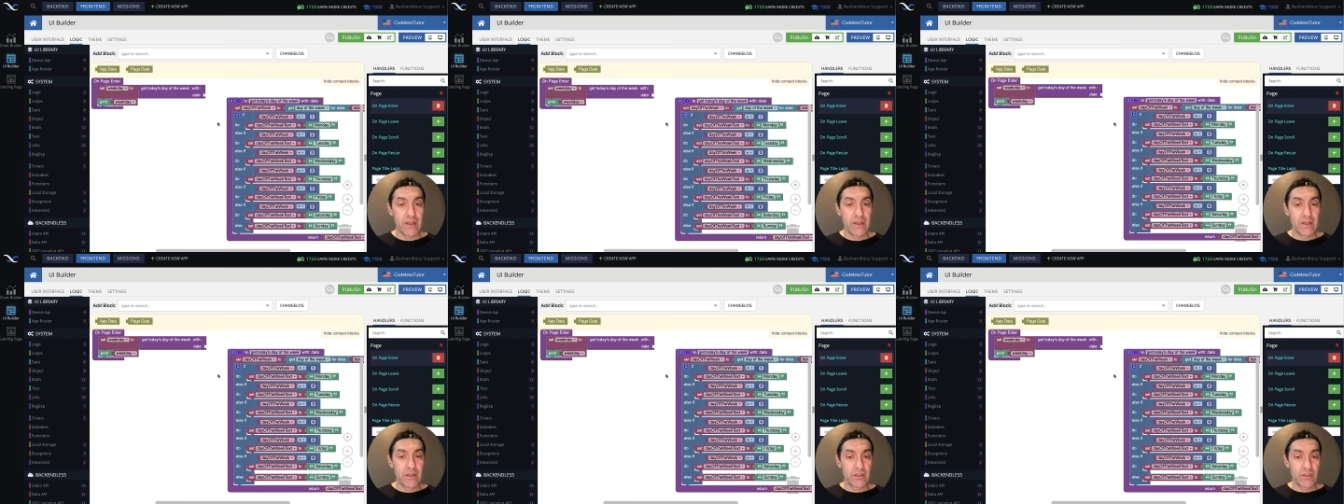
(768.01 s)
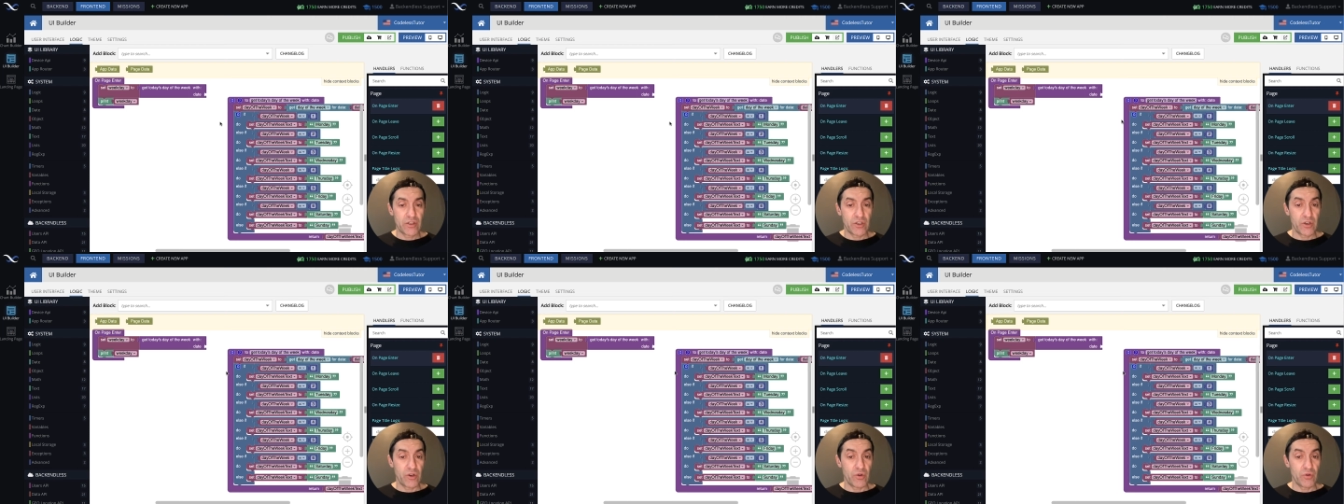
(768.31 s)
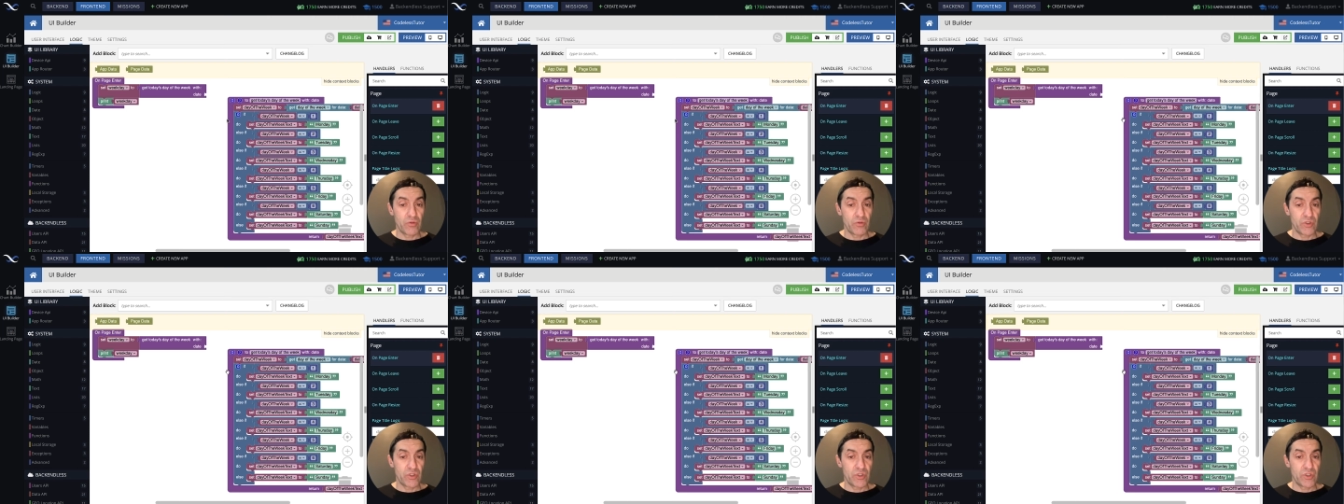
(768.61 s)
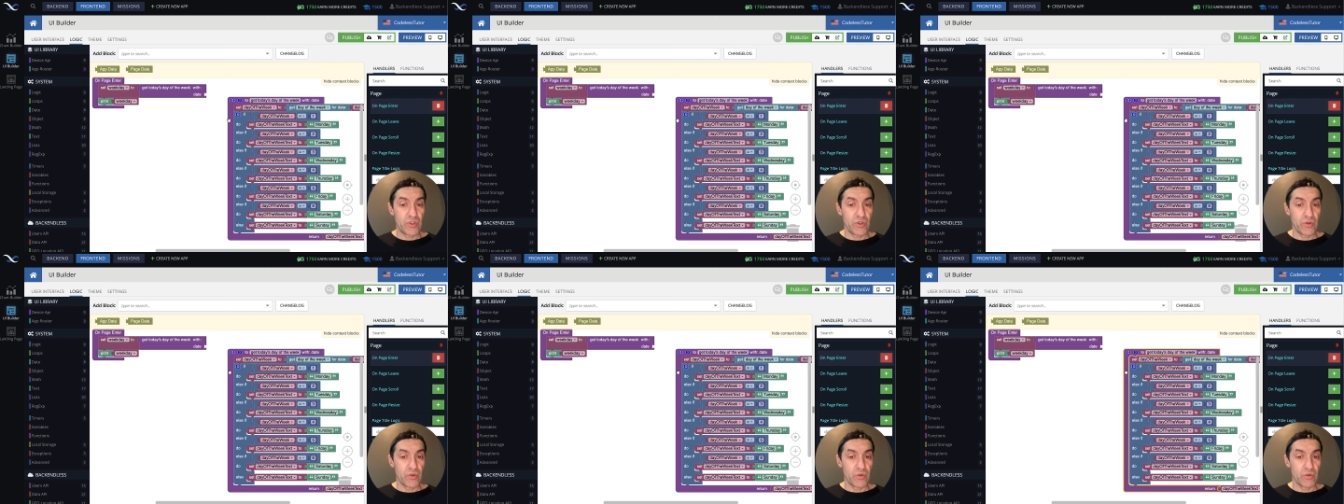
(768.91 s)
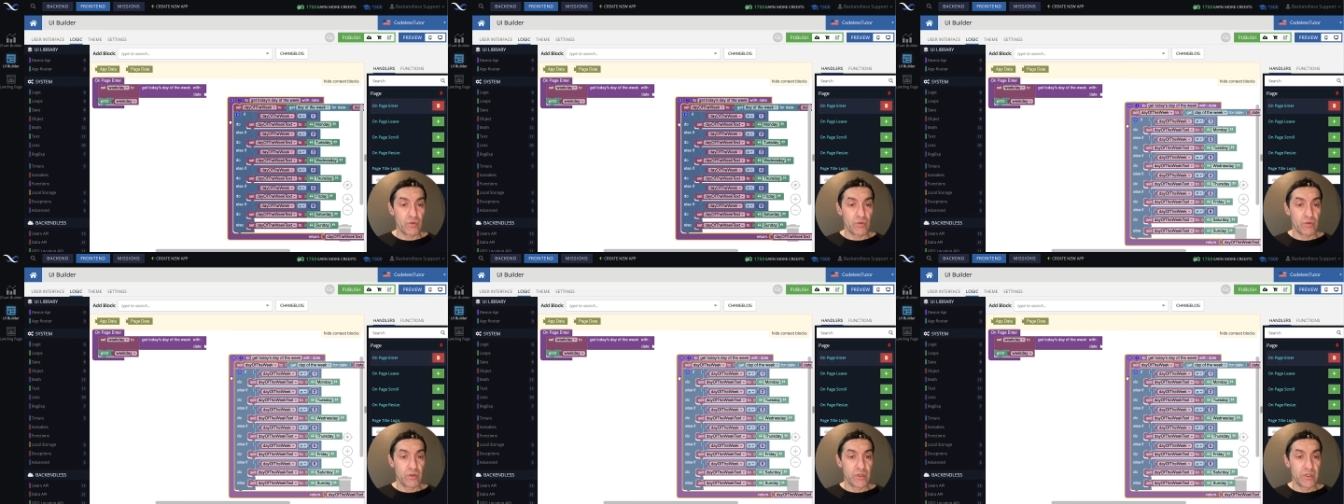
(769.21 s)
So to
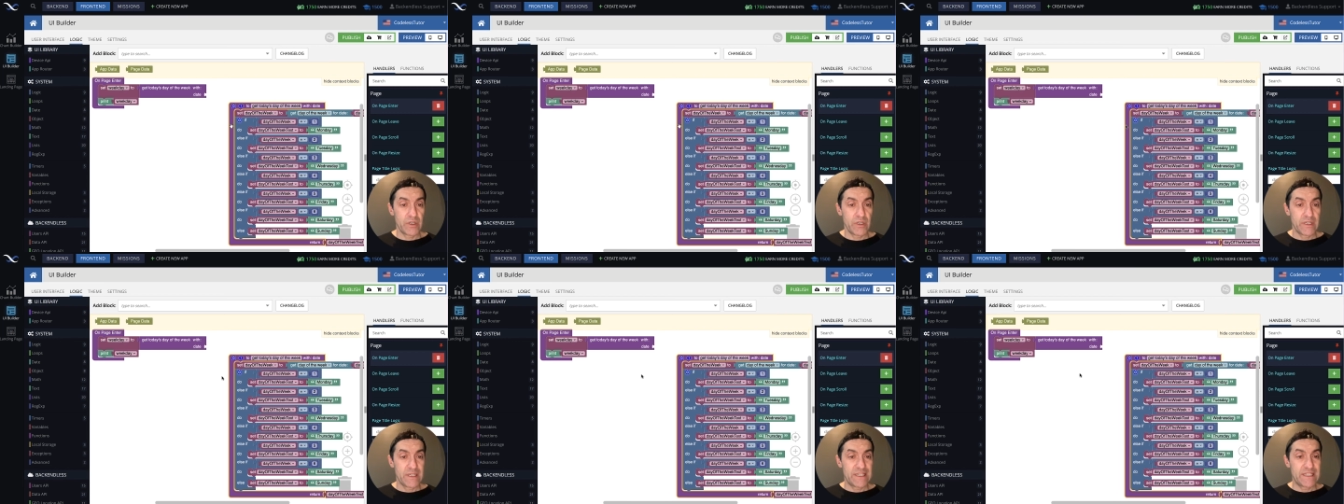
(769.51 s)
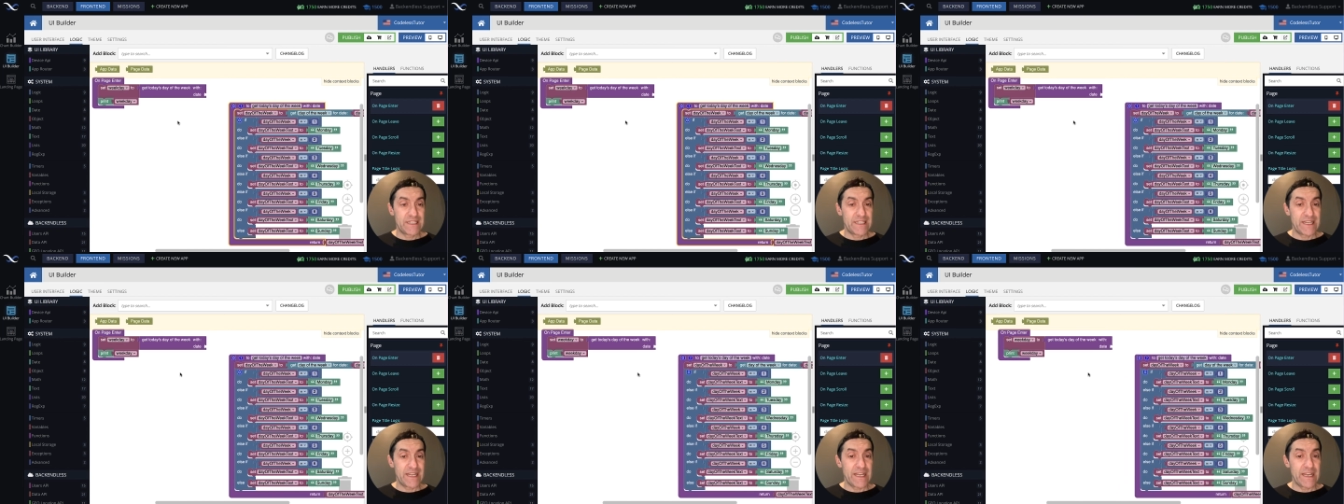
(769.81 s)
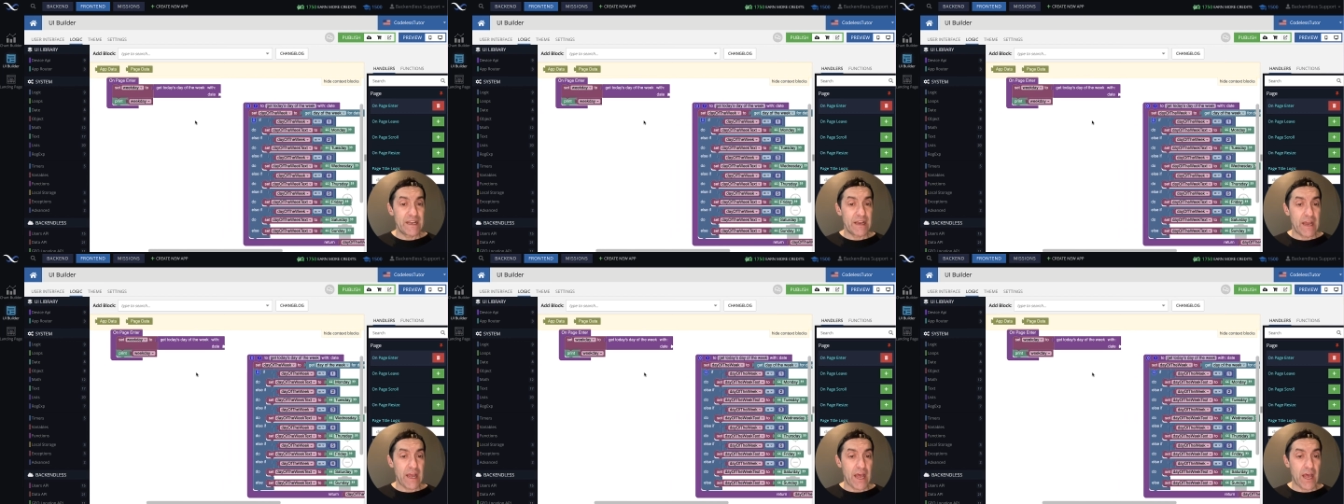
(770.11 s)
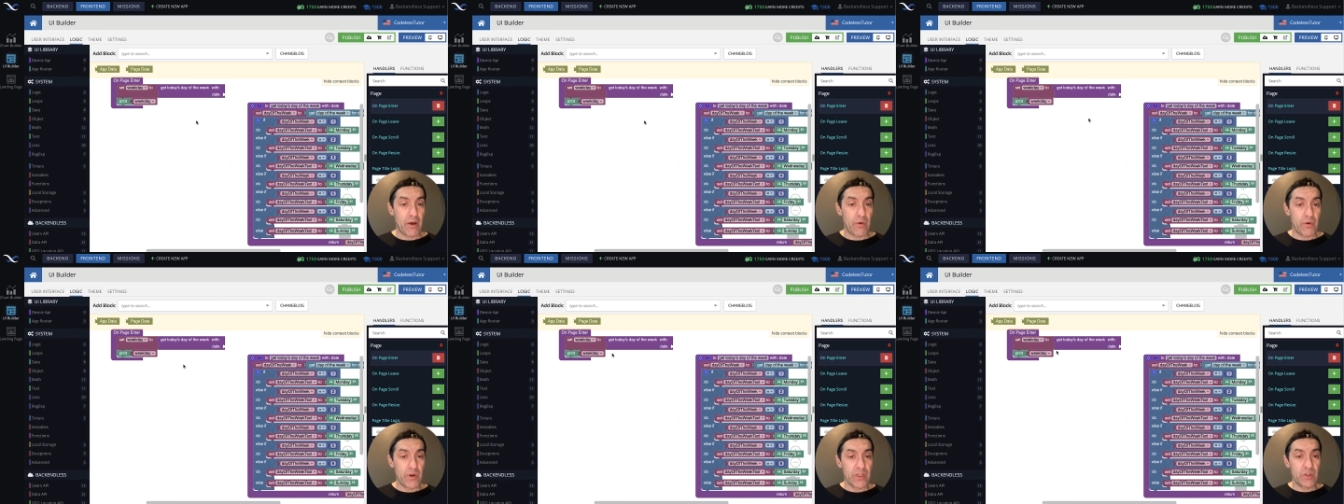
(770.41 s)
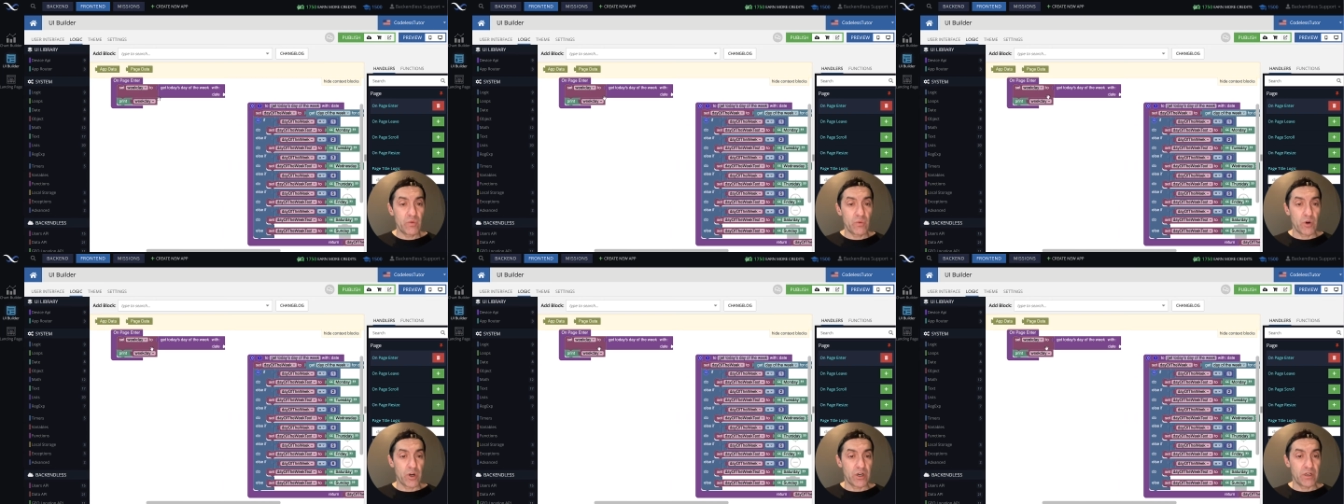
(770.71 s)
see how it
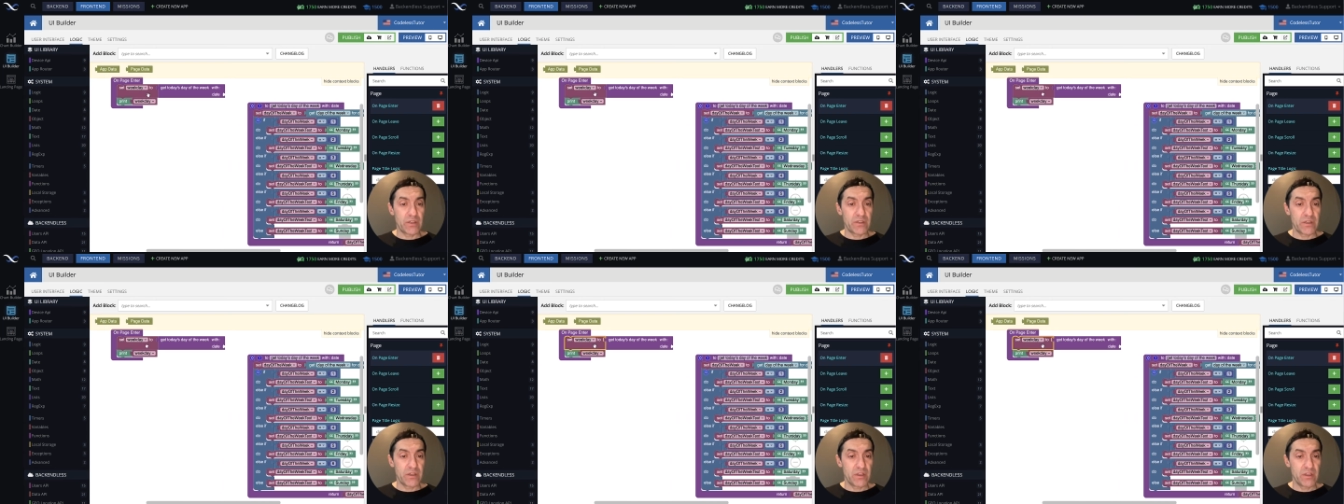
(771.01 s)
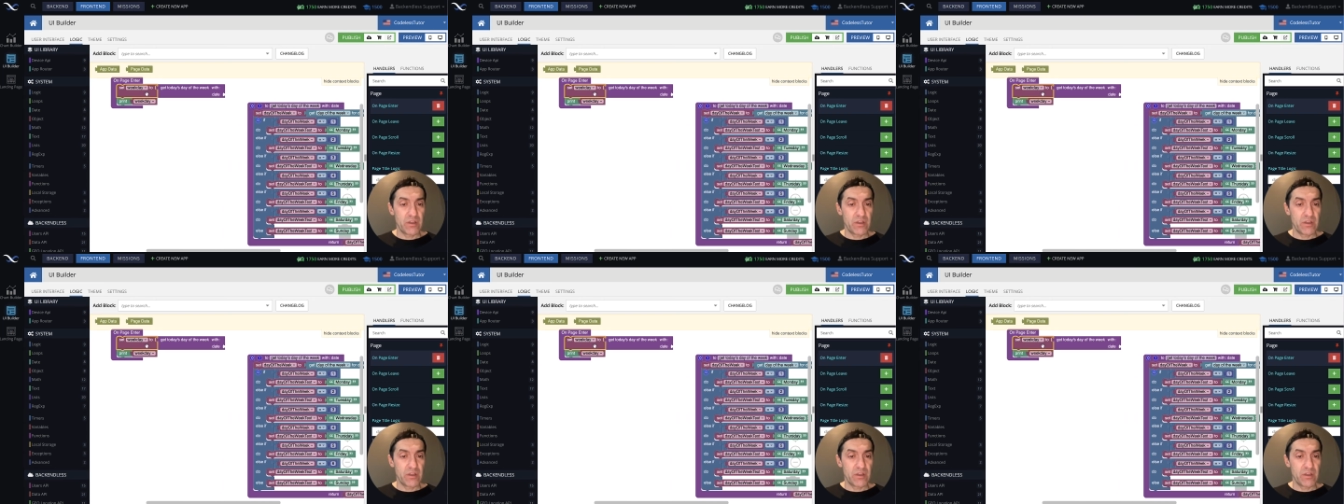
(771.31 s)
works,